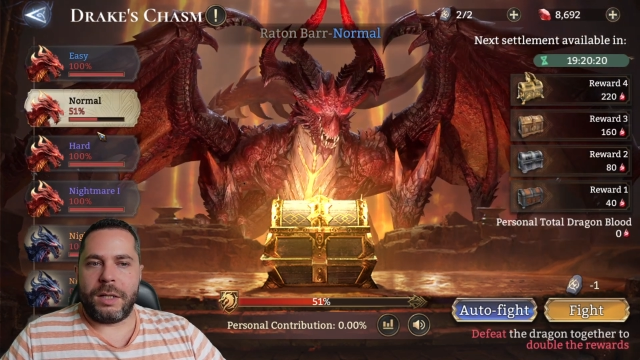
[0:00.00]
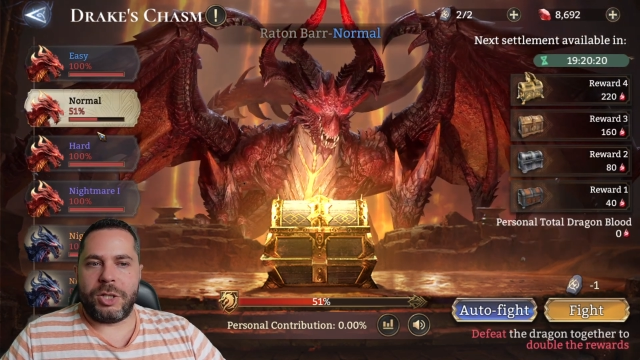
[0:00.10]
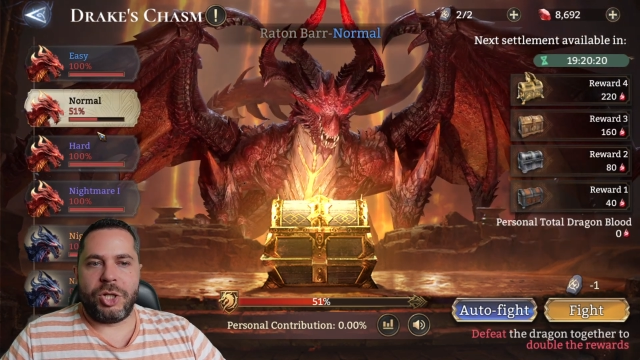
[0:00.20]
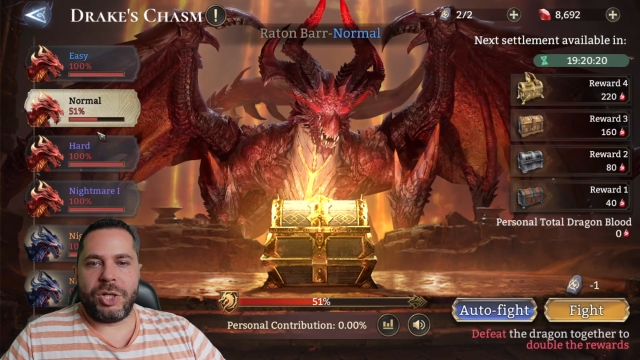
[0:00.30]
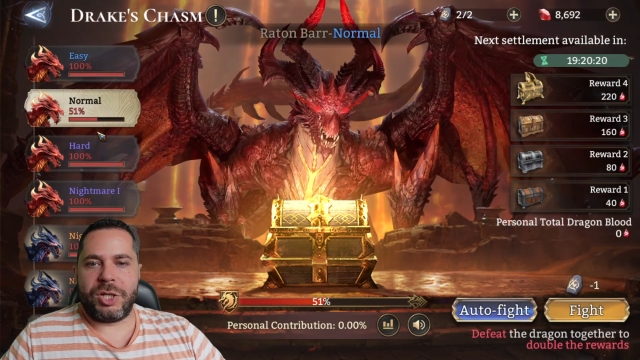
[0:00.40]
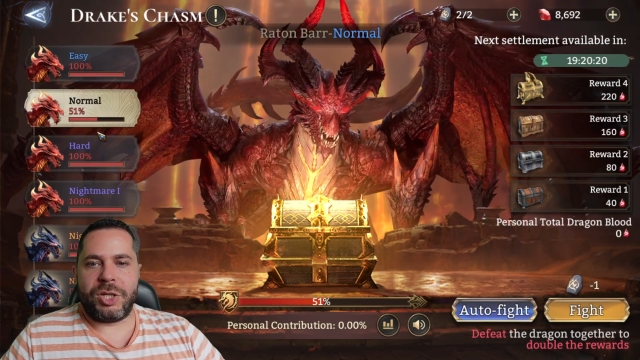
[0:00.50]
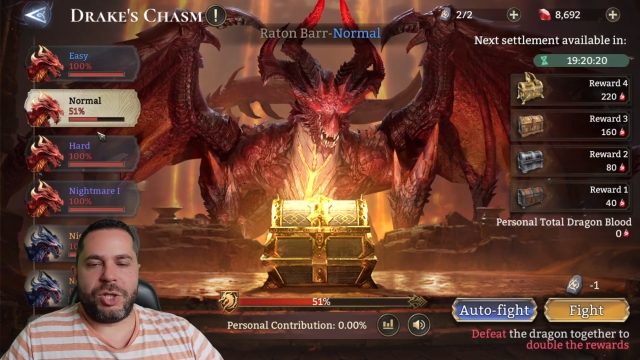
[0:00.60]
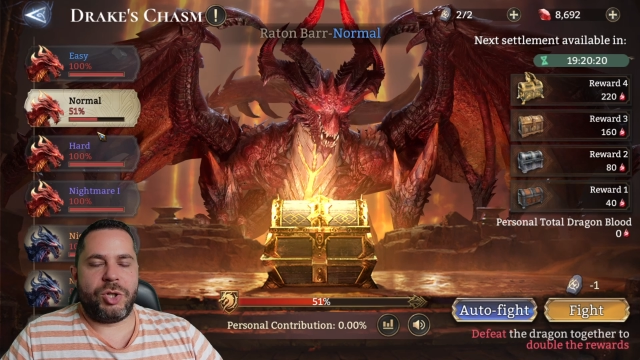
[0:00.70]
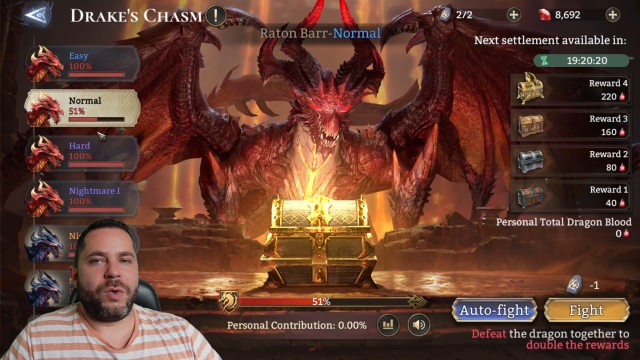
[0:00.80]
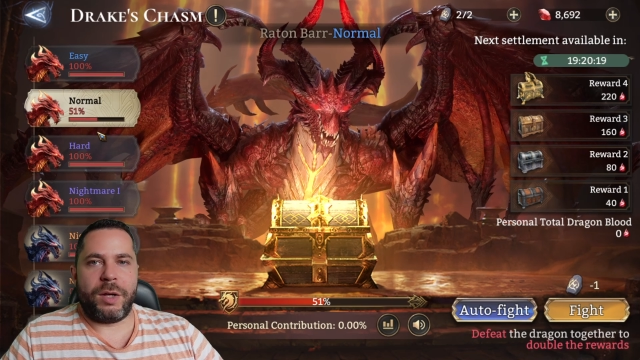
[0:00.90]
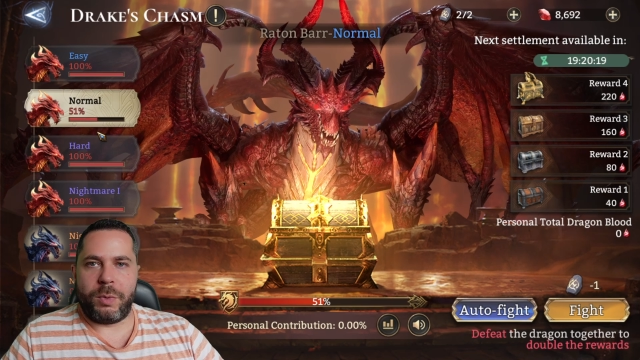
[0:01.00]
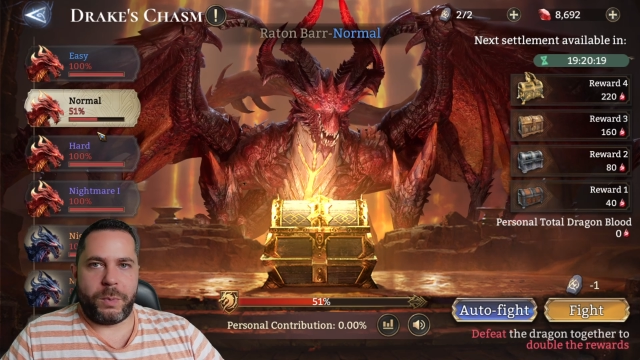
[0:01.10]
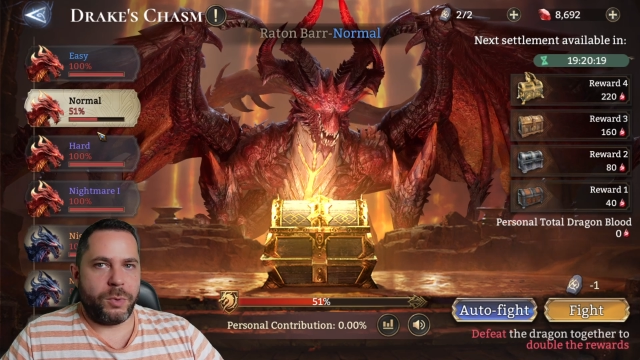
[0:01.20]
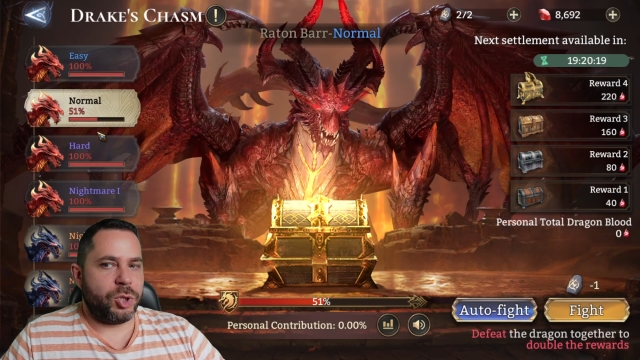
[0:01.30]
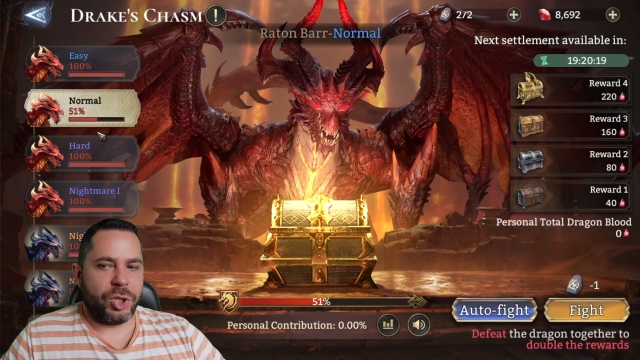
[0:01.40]
just try to
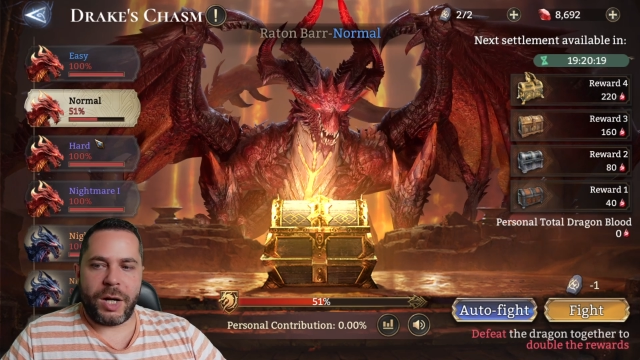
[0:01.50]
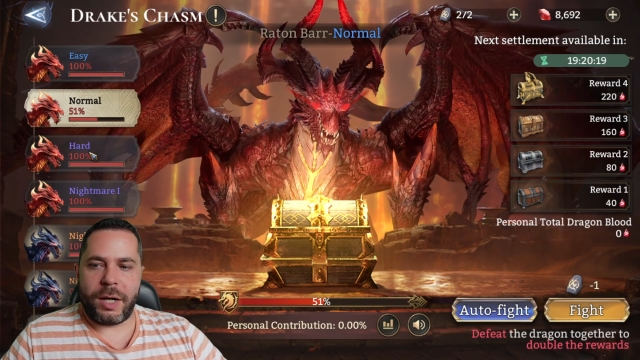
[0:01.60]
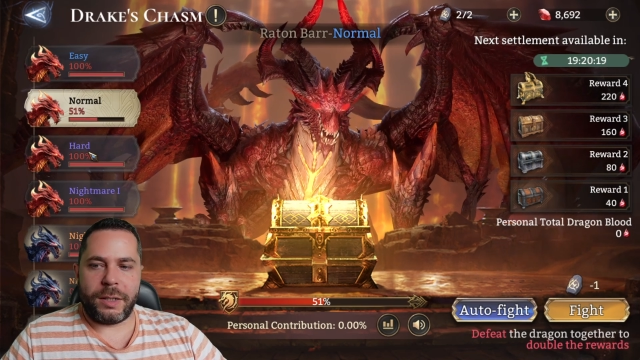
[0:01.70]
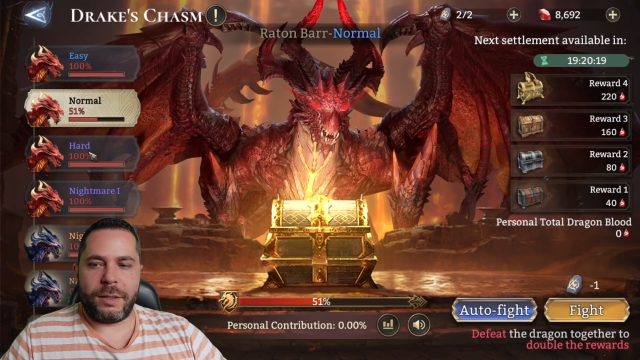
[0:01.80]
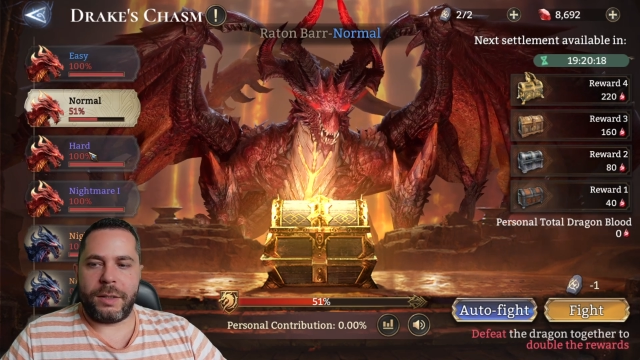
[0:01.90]
push harder.